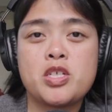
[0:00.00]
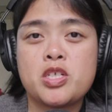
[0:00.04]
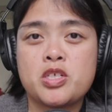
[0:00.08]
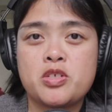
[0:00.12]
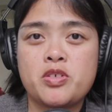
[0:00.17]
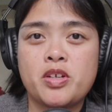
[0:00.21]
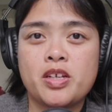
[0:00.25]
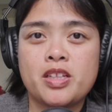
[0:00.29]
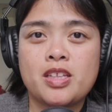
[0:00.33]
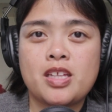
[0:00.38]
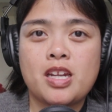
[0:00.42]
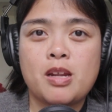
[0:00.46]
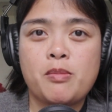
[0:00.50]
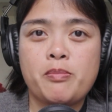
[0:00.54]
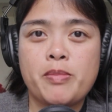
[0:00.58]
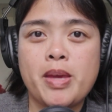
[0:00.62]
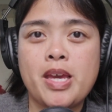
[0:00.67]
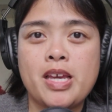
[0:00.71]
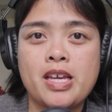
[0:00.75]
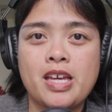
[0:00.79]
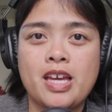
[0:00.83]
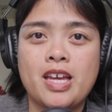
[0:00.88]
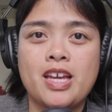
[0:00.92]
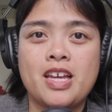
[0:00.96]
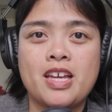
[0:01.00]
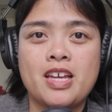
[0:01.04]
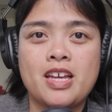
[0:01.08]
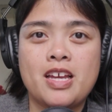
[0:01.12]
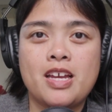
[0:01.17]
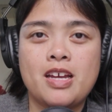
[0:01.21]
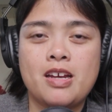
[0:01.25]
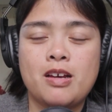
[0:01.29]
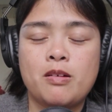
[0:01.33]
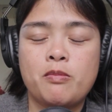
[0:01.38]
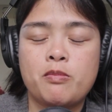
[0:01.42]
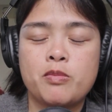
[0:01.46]
drink that I'm making
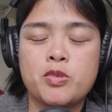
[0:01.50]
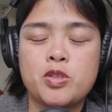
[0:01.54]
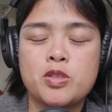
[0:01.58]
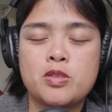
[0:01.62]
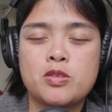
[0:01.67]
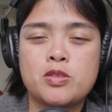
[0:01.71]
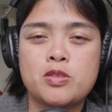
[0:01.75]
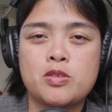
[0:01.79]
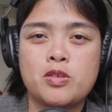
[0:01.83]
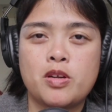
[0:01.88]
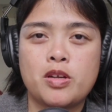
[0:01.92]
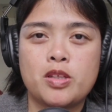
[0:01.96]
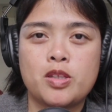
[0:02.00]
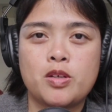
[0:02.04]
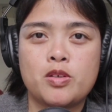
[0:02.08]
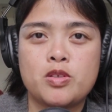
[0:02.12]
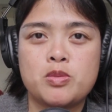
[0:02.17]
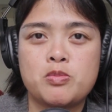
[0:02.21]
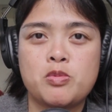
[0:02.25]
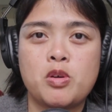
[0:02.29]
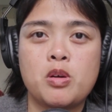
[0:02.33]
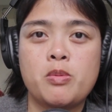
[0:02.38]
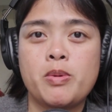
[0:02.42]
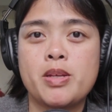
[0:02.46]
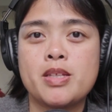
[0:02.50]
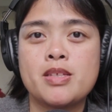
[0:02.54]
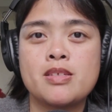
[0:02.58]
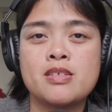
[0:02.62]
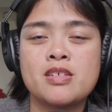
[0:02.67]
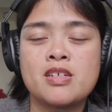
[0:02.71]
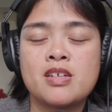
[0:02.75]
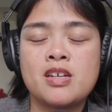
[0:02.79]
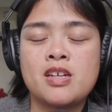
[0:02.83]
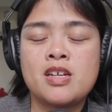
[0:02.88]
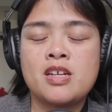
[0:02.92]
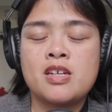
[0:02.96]
during those
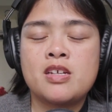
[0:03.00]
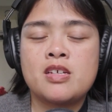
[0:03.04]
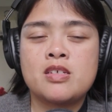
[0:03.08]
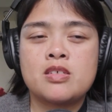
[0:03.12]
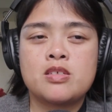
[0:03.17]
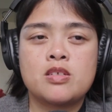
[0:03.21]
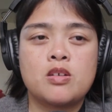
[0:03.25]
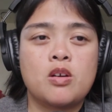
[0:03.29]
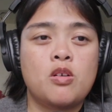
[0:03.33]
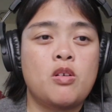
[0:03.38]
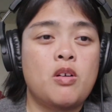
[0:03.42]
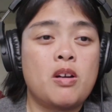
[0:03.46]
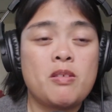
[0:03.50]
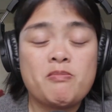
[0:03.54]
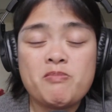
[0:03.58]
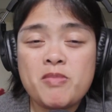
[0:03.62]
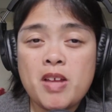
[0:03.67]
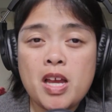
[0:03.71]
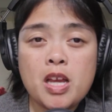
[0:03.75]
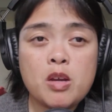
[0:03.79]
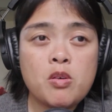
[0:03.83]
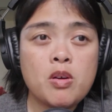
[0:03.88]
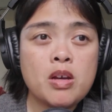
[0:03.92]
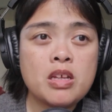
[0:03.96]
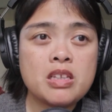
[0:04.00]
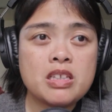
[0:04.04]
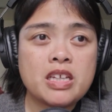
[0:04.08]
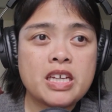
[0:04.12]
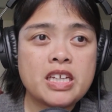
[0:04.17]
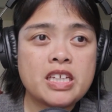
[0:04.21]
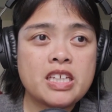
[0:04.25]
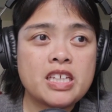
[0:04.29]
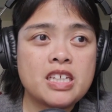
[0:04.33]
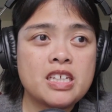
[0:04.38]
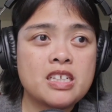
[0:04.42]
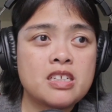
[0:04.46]
moments. So I quite
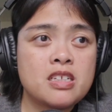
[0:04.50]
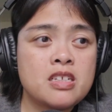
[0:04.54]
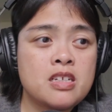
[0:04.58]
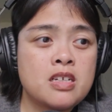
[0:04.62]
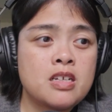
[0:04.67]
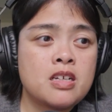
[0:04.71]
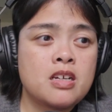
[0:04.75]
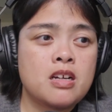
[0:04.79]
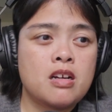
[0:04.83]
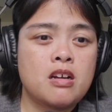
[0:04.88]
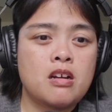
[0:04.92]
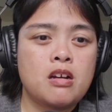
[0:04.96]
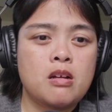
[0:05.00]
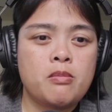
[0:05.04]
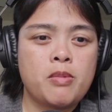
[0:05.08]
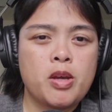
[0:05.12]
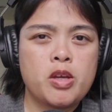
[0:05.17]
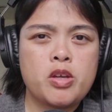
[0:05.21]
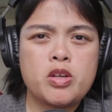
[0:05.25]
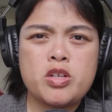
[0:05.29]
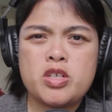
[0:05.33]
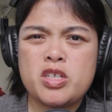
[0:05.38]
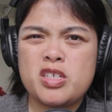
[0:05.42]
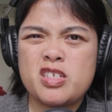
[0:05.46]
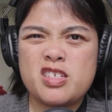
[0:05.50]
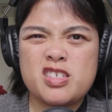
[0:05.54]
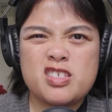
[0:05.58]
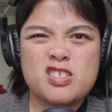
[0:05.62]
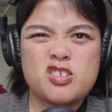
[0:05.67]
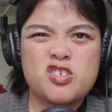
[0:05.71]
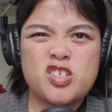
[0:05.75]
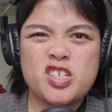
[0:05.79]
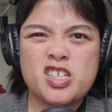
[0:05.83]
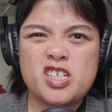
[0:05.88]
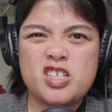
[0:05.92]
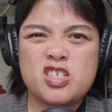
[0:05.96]
like it. I usually
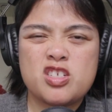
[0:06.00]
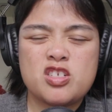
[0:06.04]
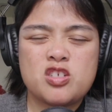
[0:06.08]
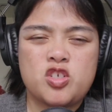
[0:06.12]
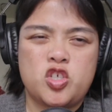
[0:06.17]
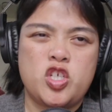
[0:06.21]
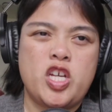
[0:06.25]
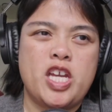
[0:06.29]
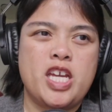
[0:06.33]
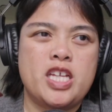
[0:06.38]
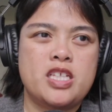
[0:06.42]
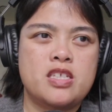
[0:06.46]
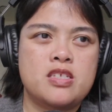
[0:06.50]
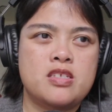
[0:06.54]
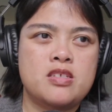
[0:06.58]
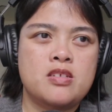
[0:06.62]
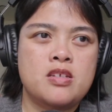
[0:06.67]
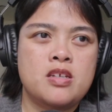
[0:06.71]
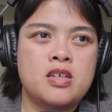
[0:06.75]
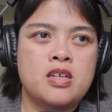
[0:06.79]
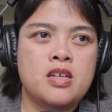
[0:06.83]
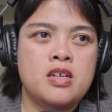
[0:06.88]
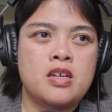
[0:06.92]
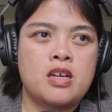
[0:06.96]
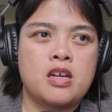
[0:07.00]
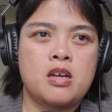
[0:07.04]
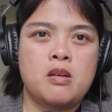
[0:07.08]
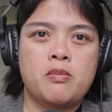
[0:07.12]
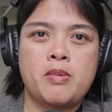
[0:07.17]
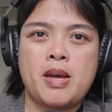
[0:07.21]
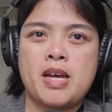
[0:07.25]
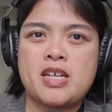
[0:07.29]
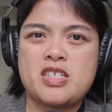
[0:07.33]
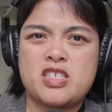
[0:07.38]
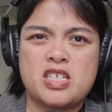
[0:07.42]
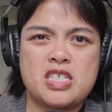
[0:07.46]
just drink it straight
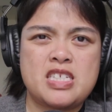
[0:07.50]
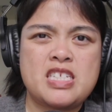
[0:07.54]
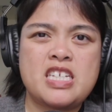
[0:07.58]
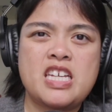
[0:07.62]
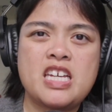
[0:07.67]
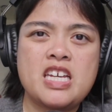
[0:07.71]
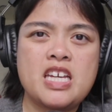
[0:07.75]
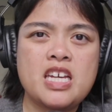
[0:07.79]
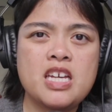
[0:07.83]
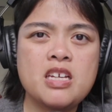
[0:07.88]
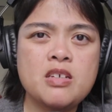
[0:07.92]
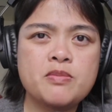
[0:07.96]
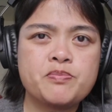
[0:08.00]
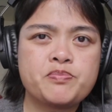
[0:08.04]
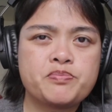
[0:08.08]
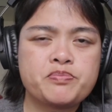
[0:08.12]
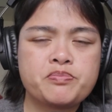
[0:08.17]
as a tea.